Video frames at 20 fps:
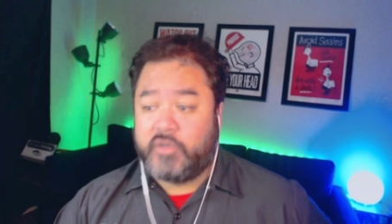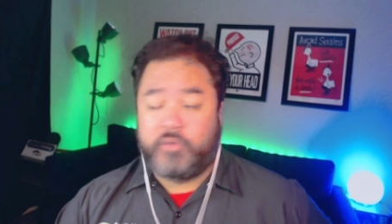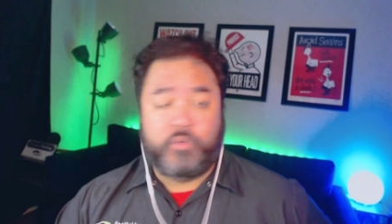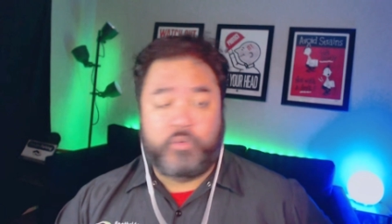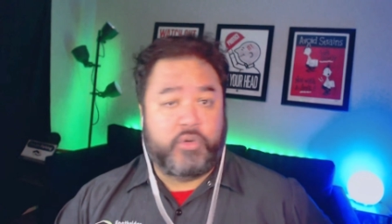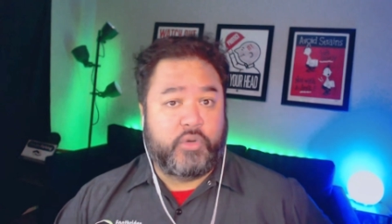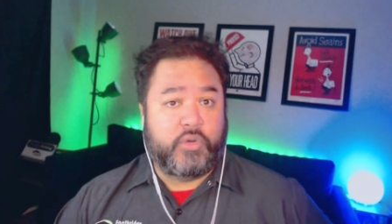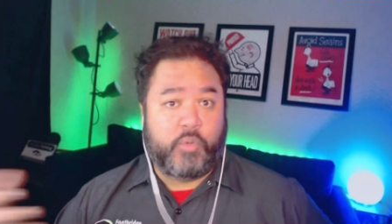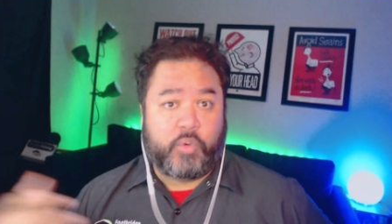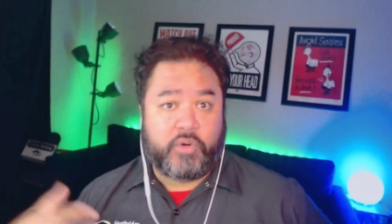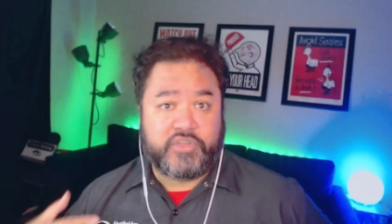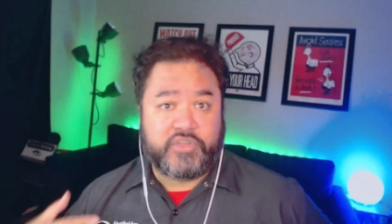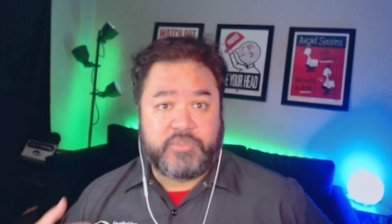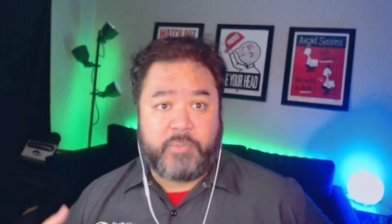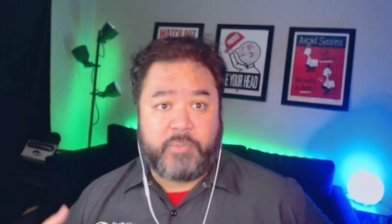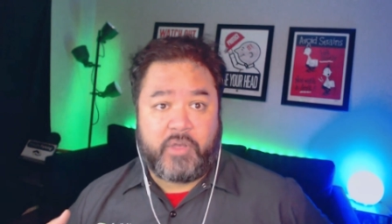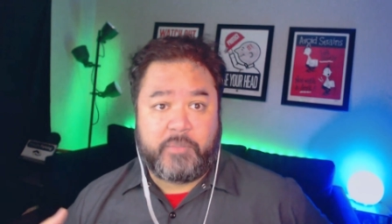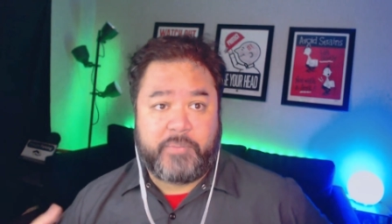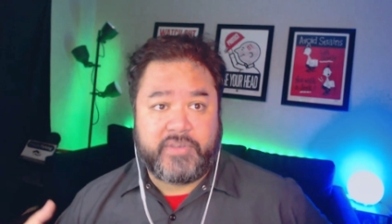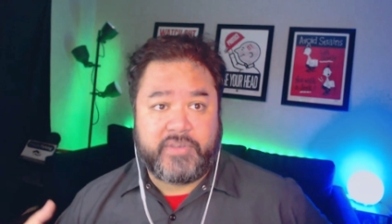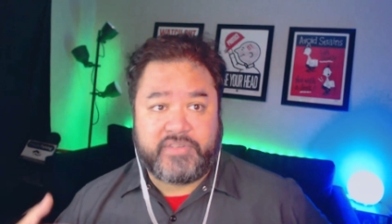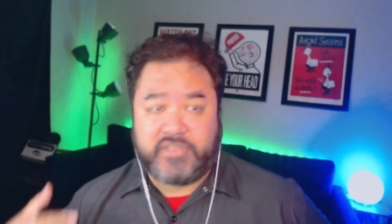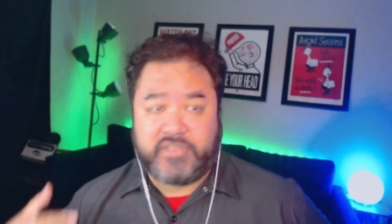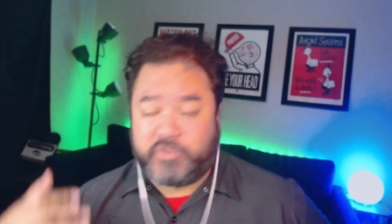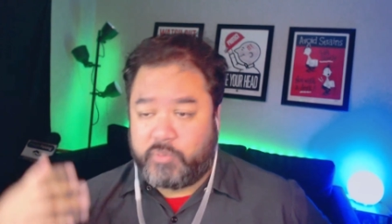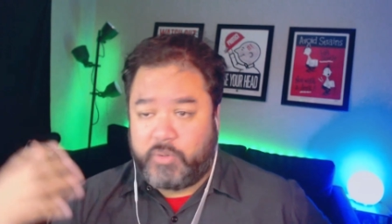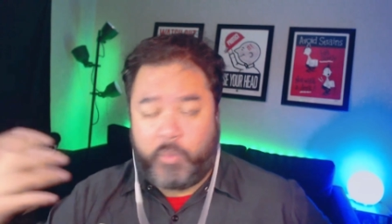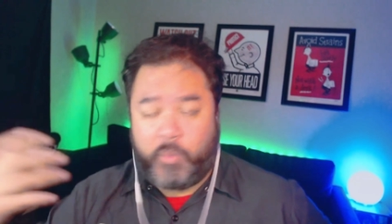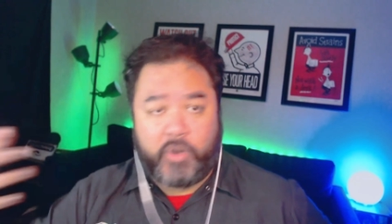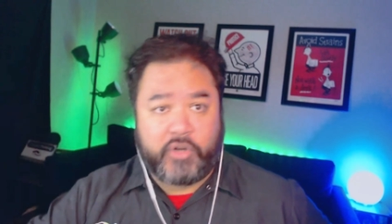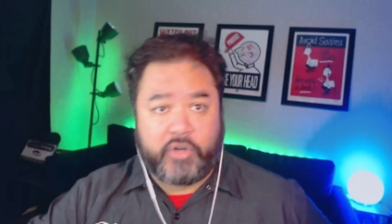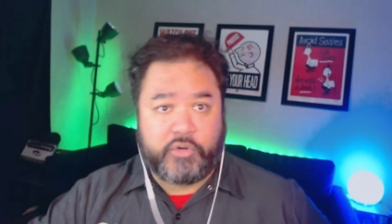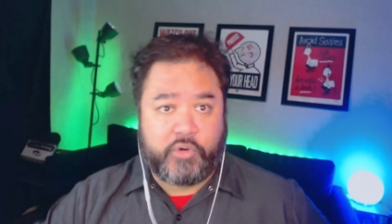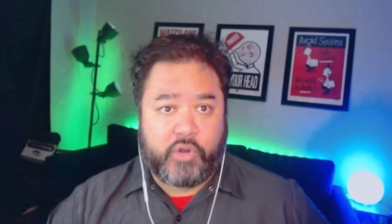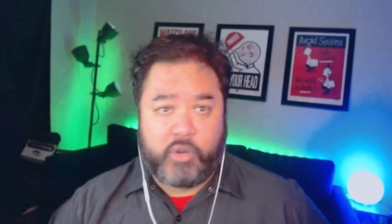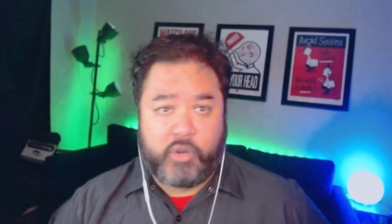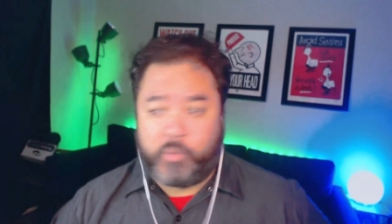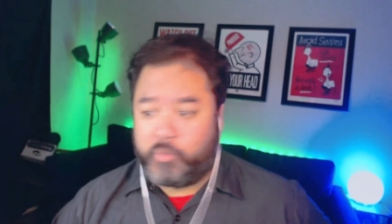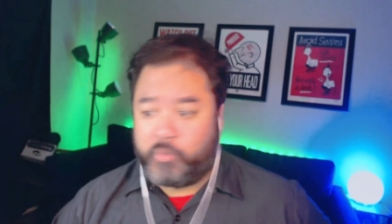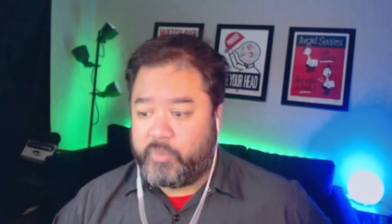you know we're a small business we want to
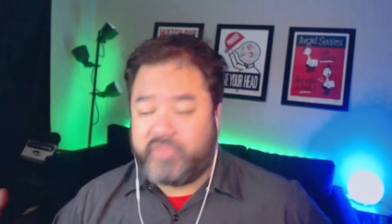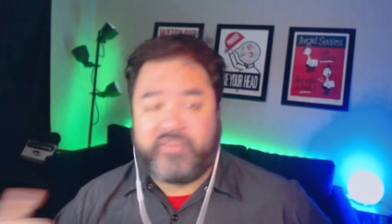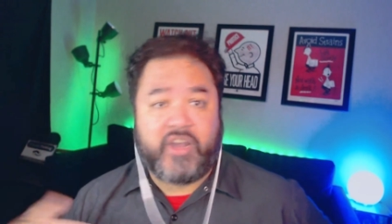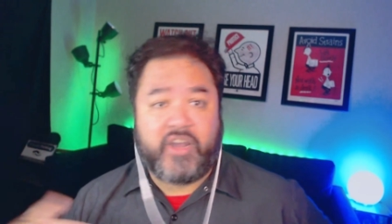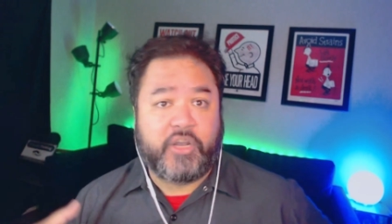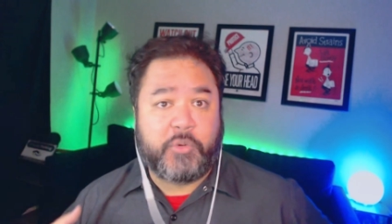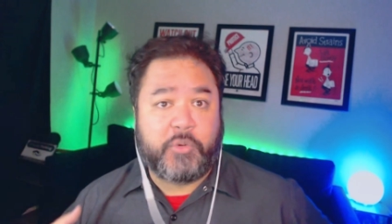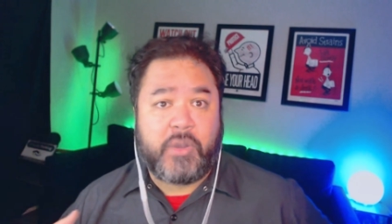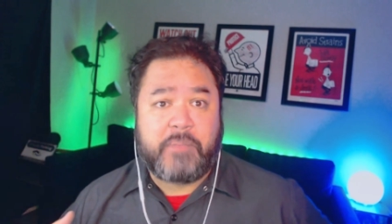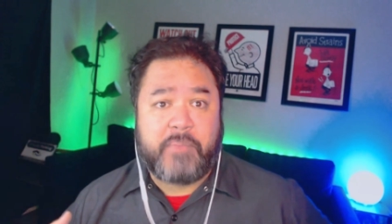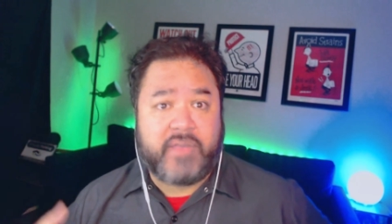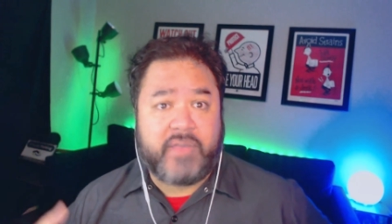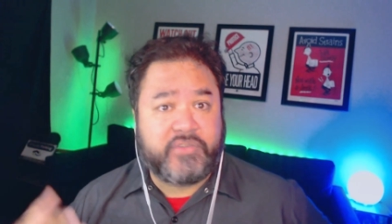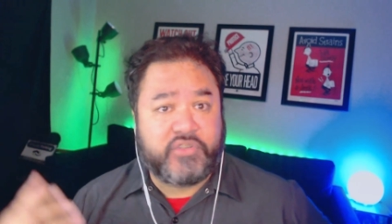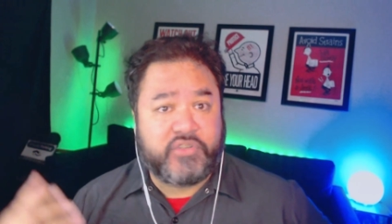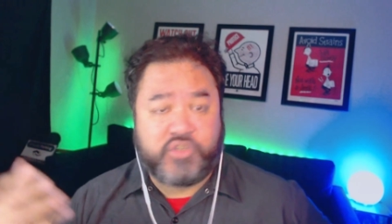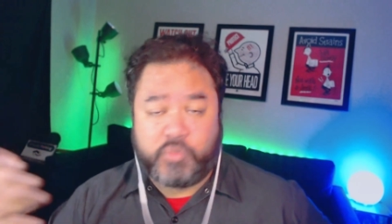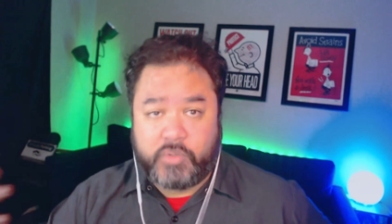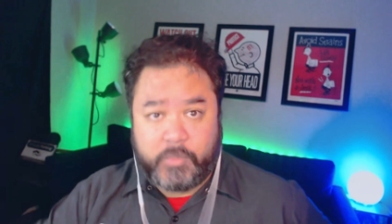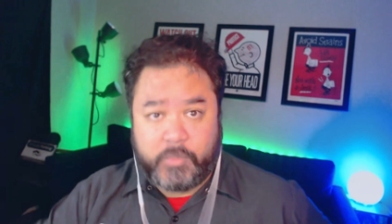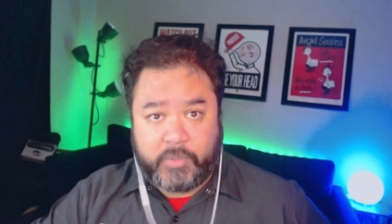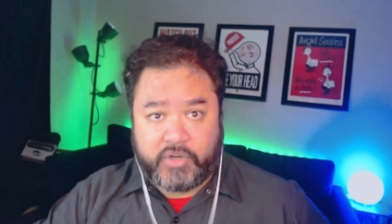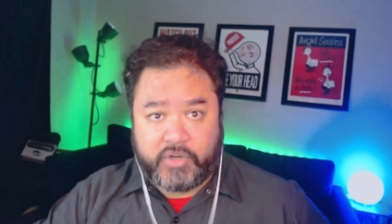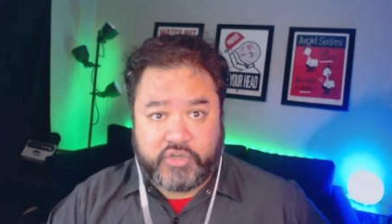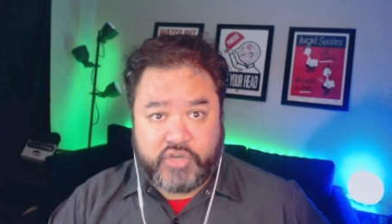grow or we've got a great message and we want to